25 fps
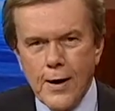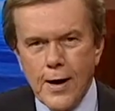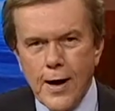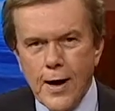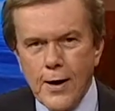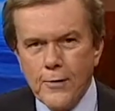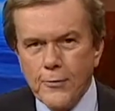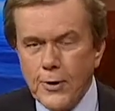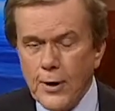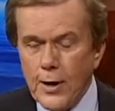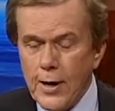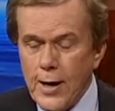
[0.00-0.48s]

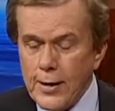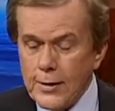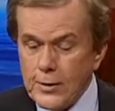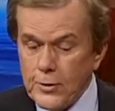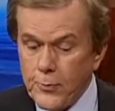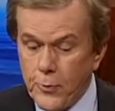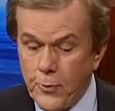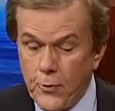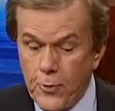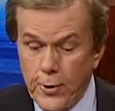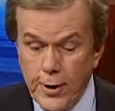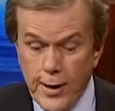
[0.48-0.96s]
I would like
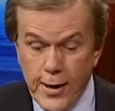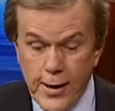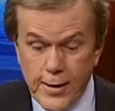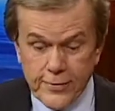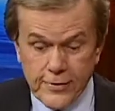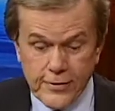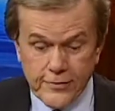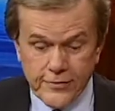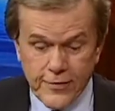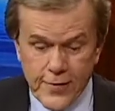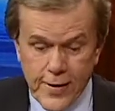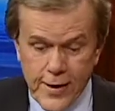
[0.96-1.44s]
to point
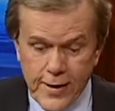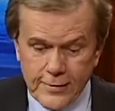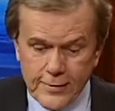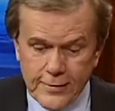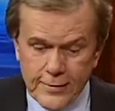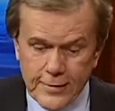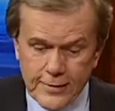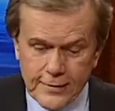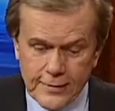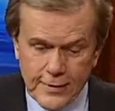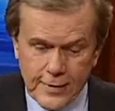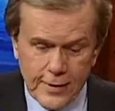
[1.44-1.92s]
out the
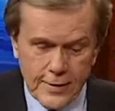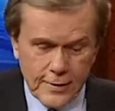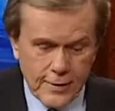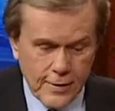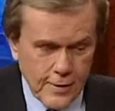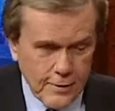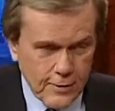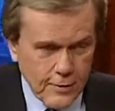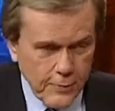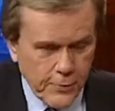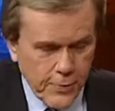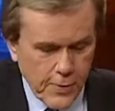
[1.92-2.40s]
fact that uh,
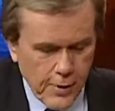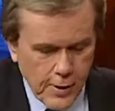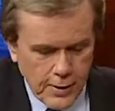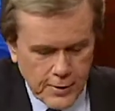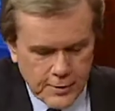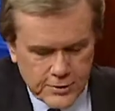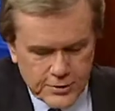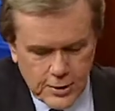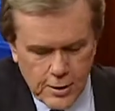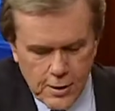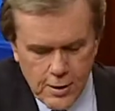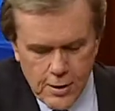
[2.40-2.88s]
Dr.
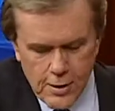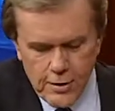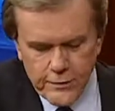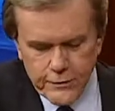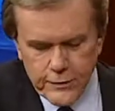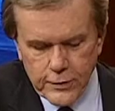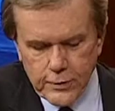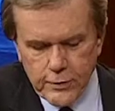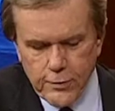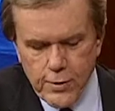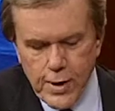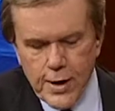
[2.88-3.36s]
Park is a
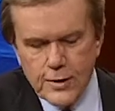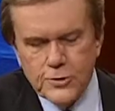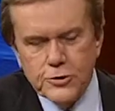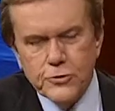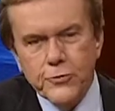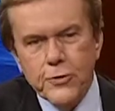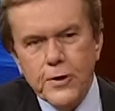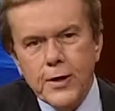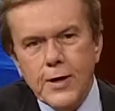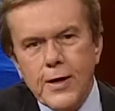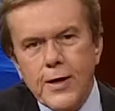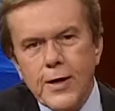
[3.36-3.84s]
Harvard
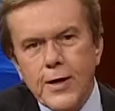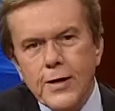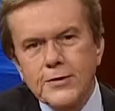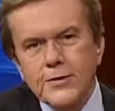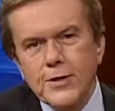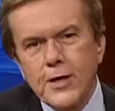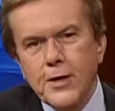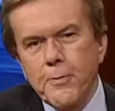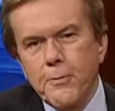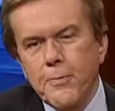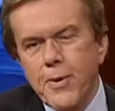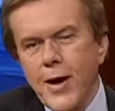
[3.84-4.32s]
graduate. He
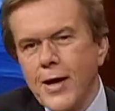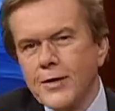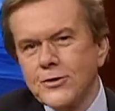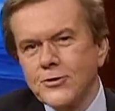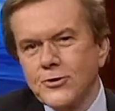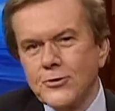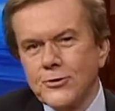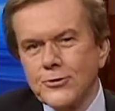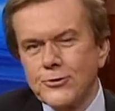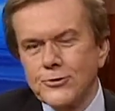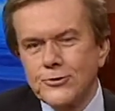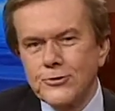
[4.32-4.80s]
has a
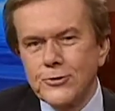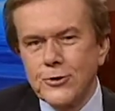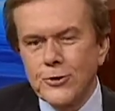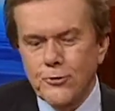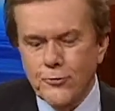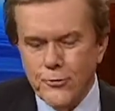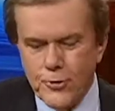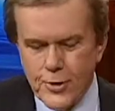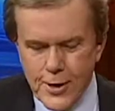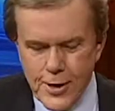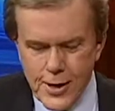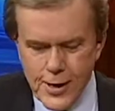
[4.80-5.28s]
bachelor's
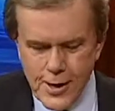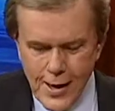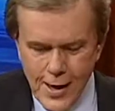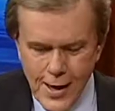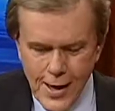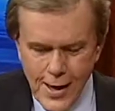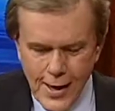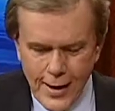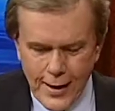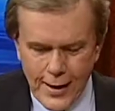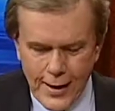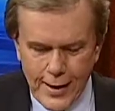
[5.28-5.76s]
degree
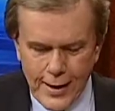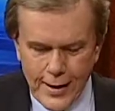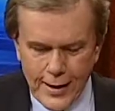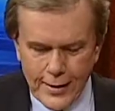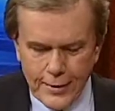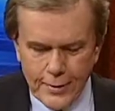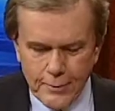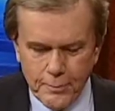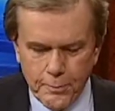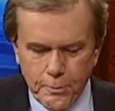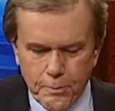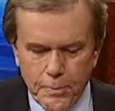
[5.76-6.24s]

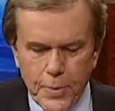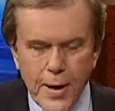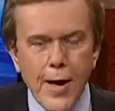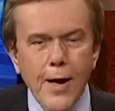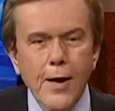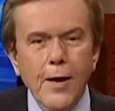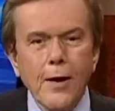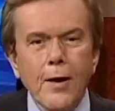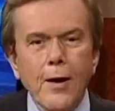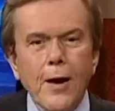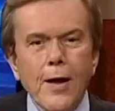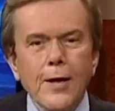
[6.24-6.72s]
in
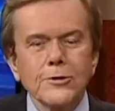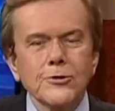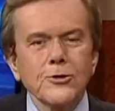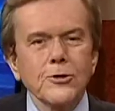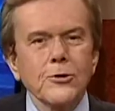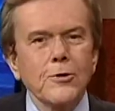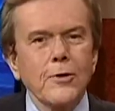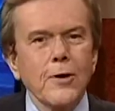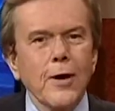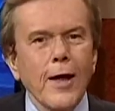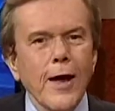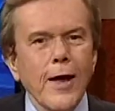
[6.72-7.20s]

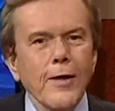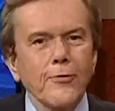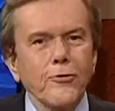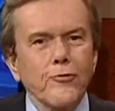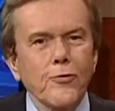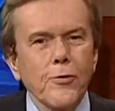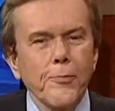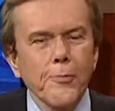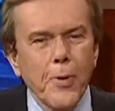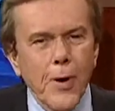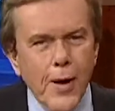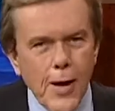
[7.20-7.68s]
biological
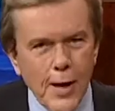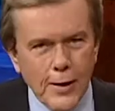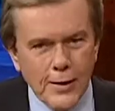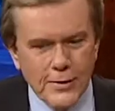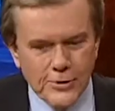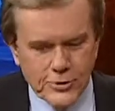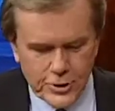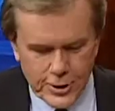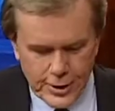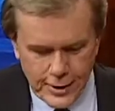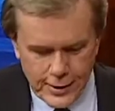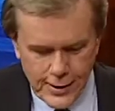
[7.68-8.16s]

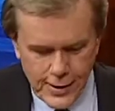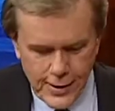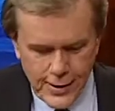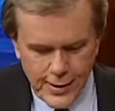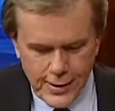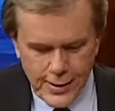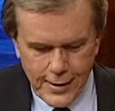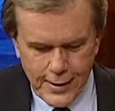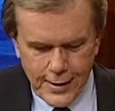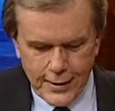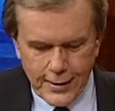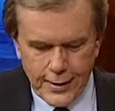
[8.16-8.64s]
anthropology,
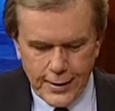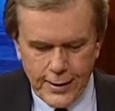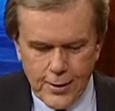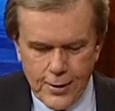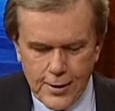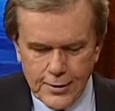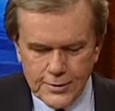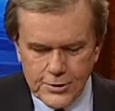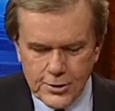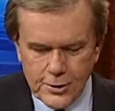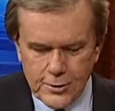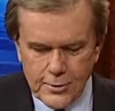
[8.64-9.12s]
and he
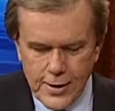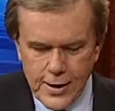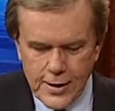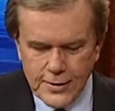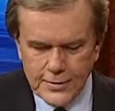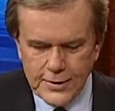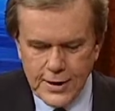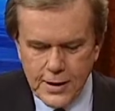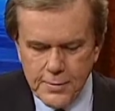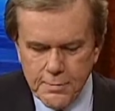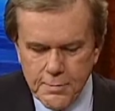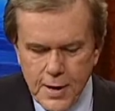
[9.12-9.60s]
also
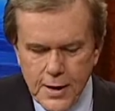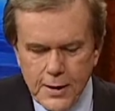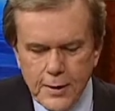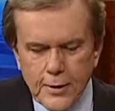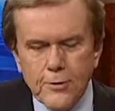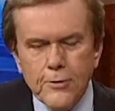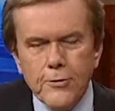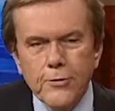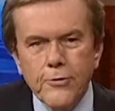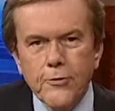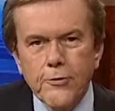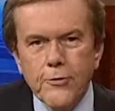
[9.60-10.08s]
has a
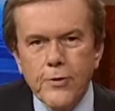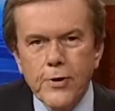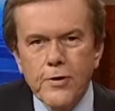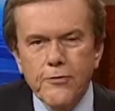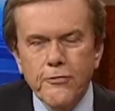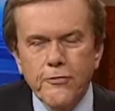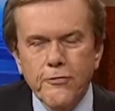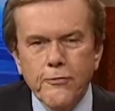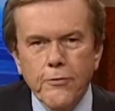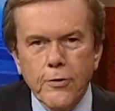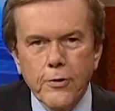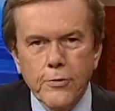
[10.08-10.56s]
medical
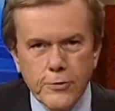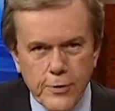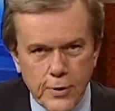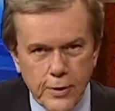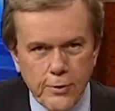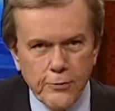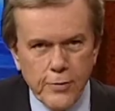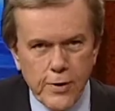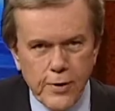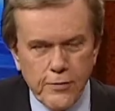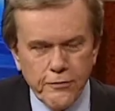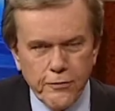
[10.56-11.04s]
degree,
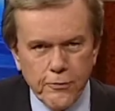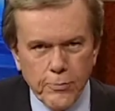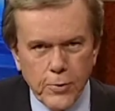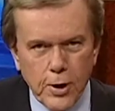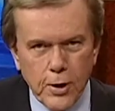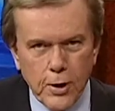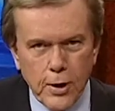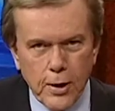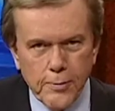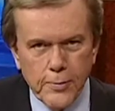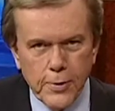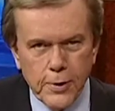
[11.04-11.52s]
degree from
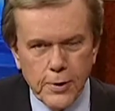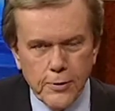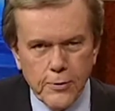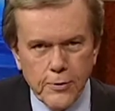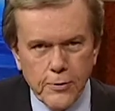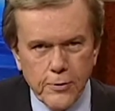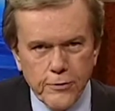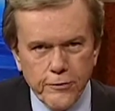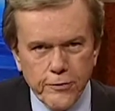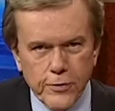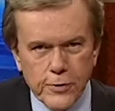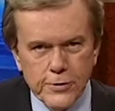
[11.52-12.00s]
Columbia
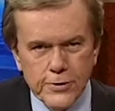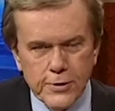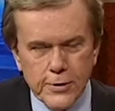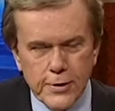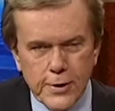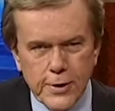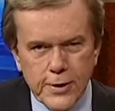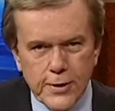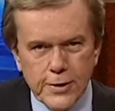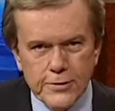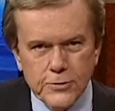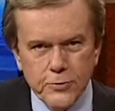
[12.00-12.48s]

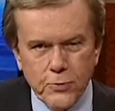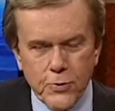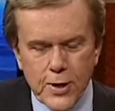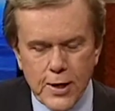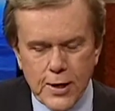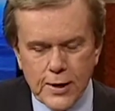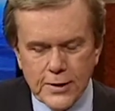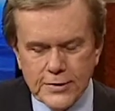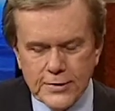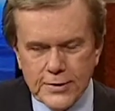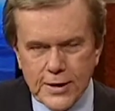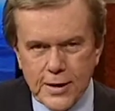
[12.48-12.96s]
University as
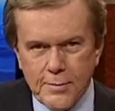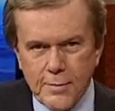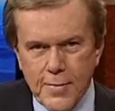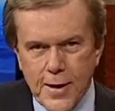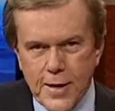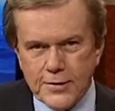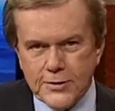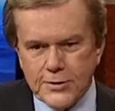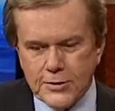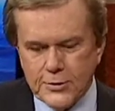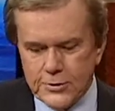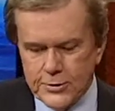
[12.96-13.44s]
well as a
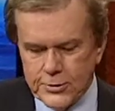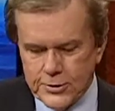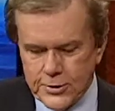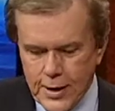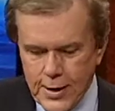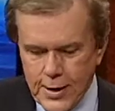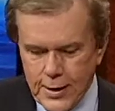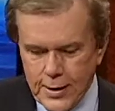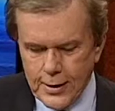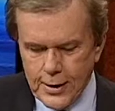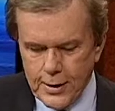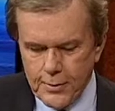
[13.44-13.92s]
master's
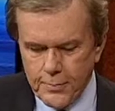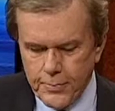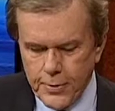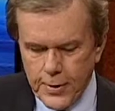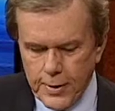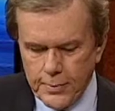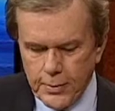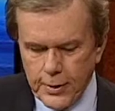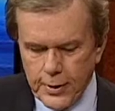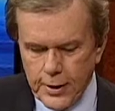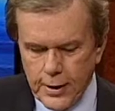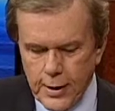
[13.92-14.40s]
in
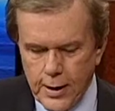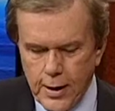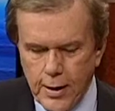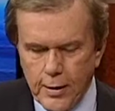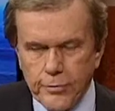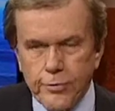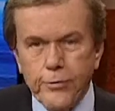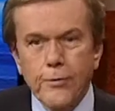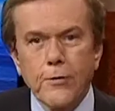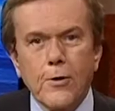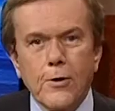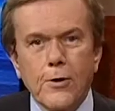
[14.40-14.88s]
public
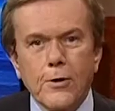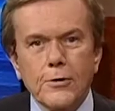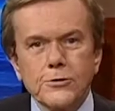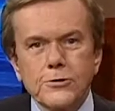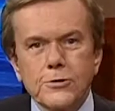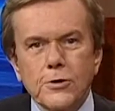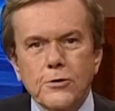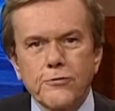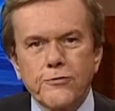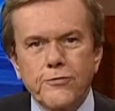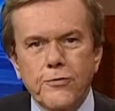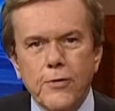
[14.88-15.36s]
health,
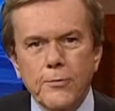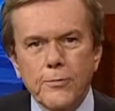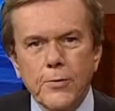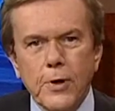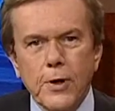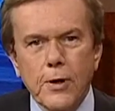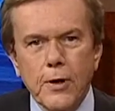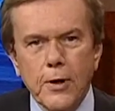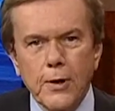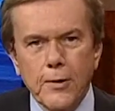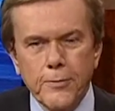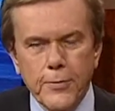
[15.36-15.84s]
also from
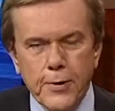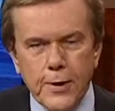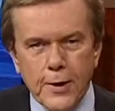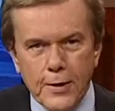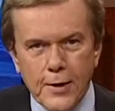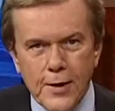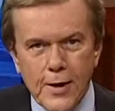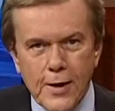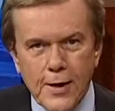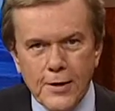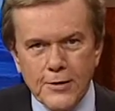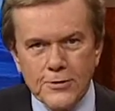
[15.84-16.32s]

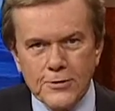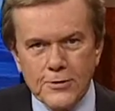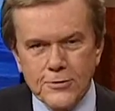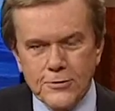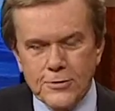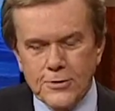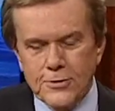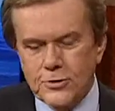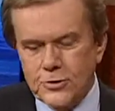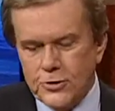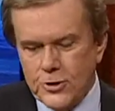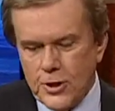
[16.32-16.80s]
Columbia. So
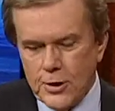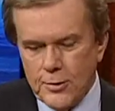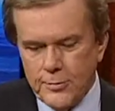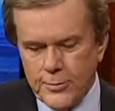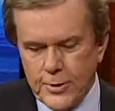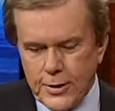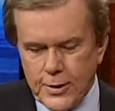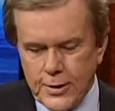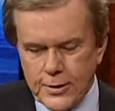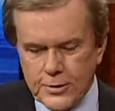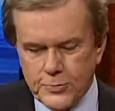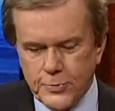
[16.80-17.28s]
this
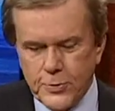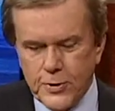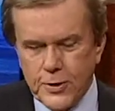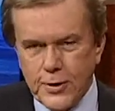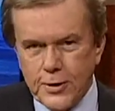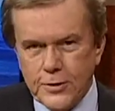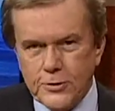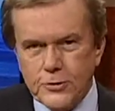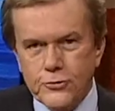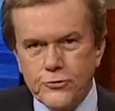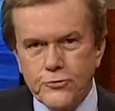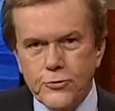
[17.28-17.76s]
gentleman has
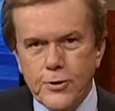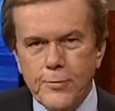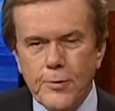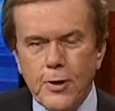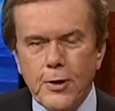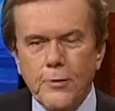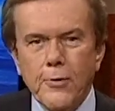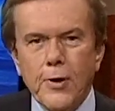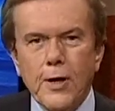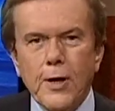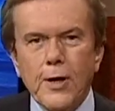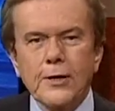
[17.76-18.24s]
been
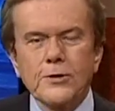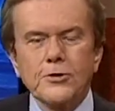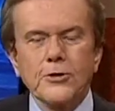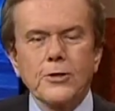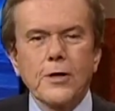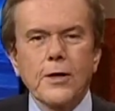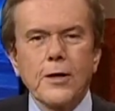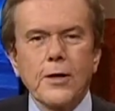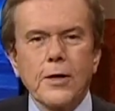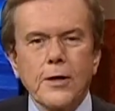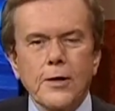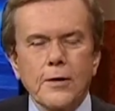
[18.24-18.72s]
extremely well
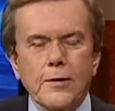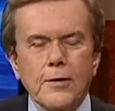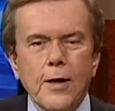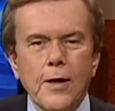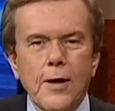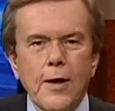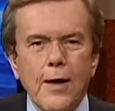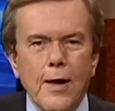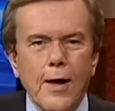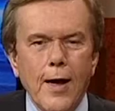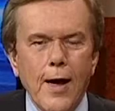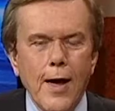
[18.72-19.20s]
educated,
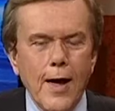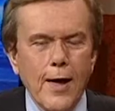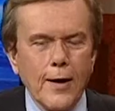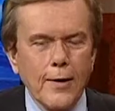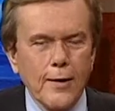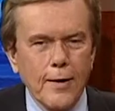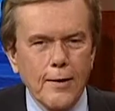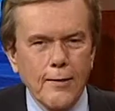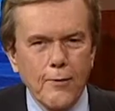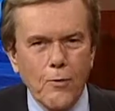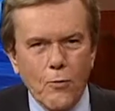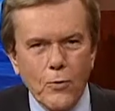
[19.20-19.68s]

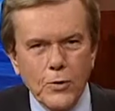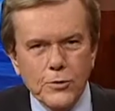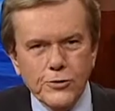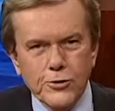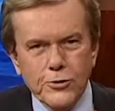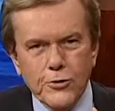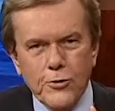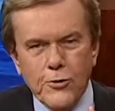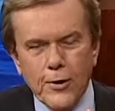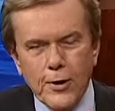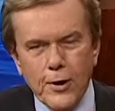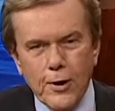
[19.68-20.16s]
and
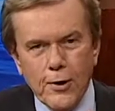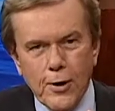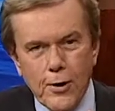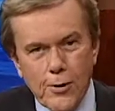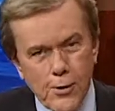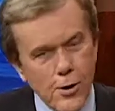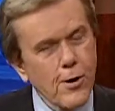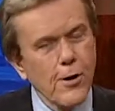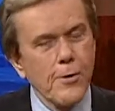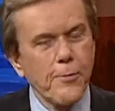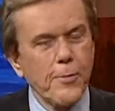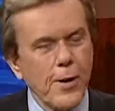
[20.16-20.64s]
what you're going to
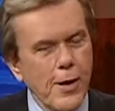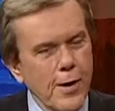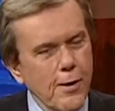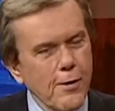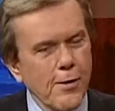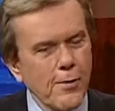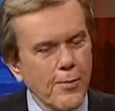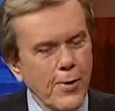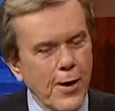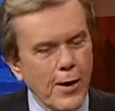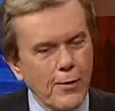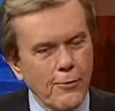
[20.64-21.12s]
hear,
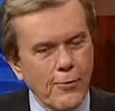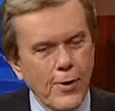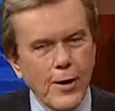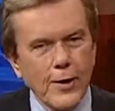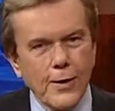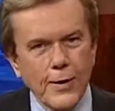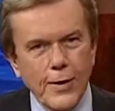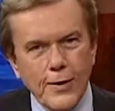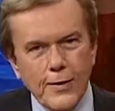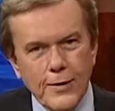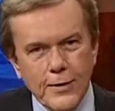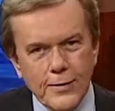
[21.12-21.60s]
hear about
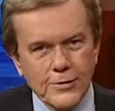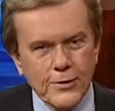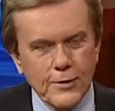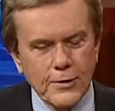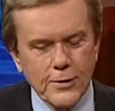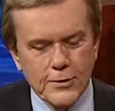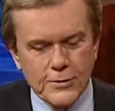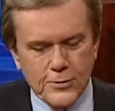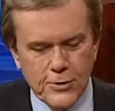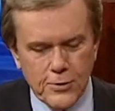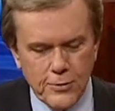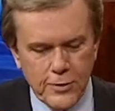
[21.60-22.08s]
right now is
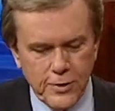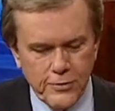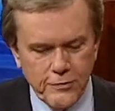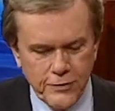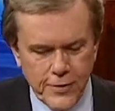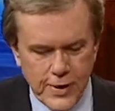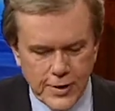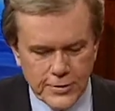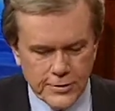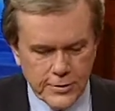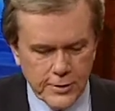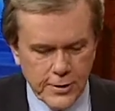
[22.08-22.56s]
going to totally
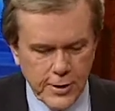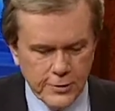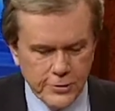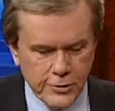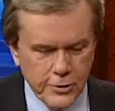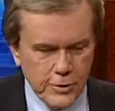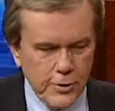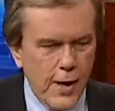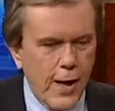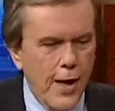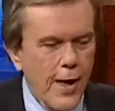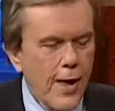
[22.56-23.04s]

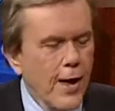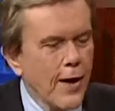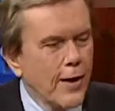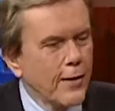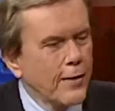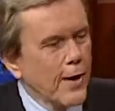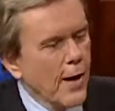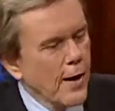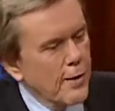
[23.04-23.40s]
fascinate you. Mm.